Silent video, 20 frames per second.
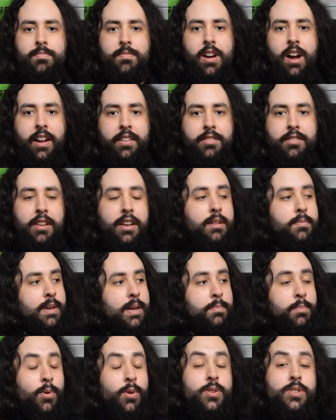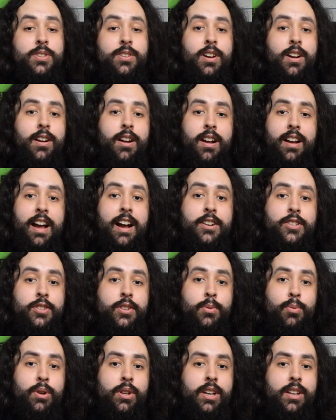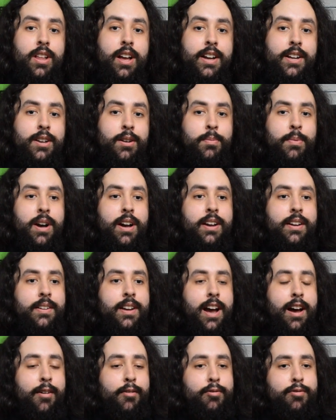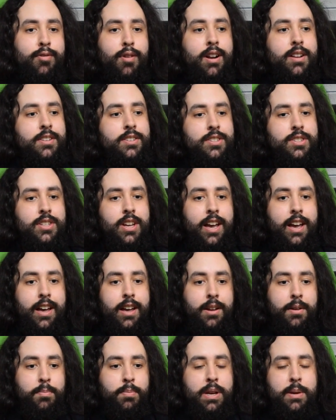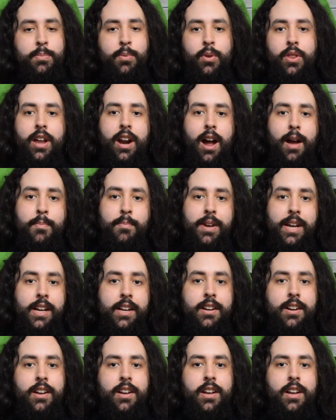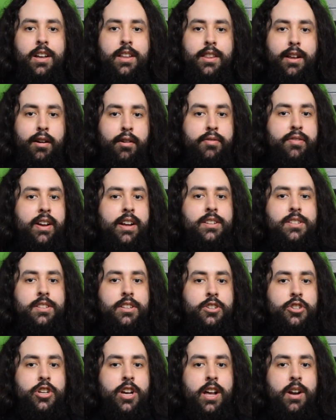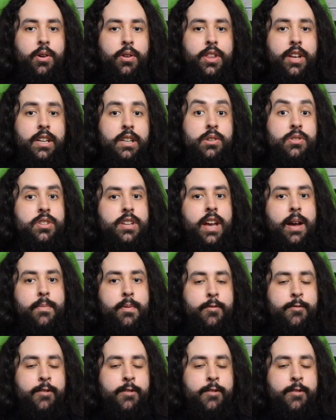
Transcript: I think people are actually really like them. I have friends and people that I meet that are fans of the channel that use Gamer